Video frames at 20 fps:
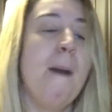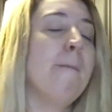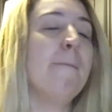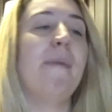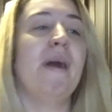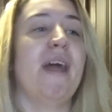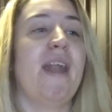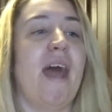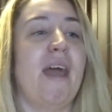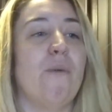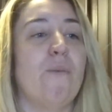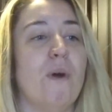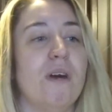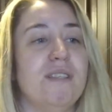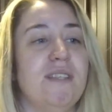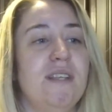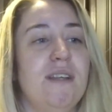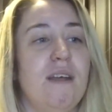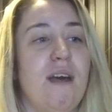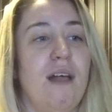but I
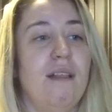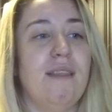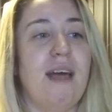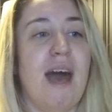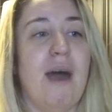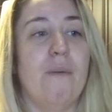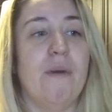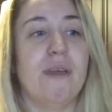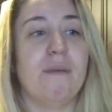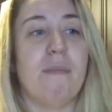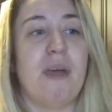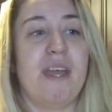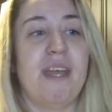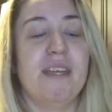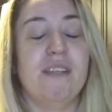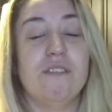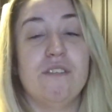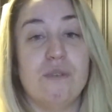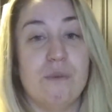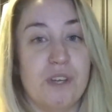wasn't allowing my
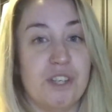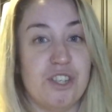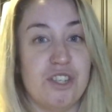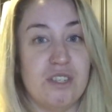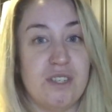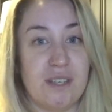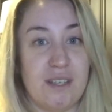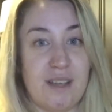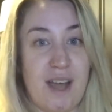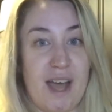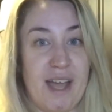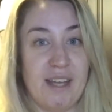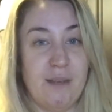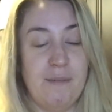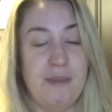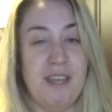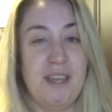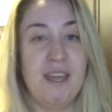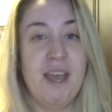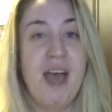intuition to guide
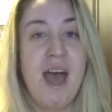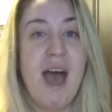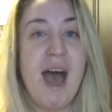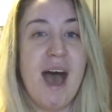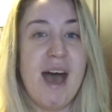me